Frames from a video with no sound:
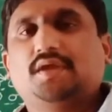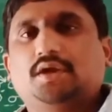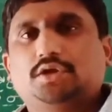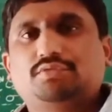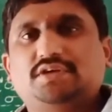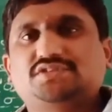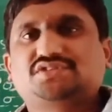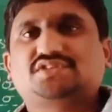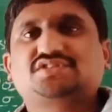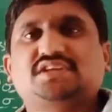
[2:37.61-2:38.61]
Now we are
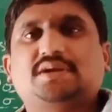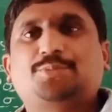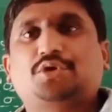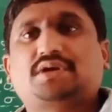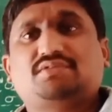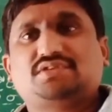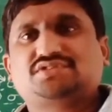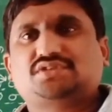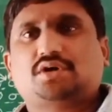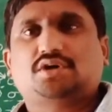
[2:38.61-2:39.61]
discussing about reverse
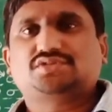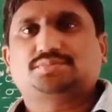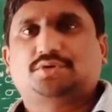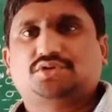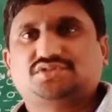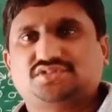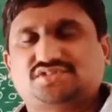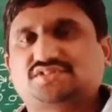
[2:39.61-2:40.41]
osmosis.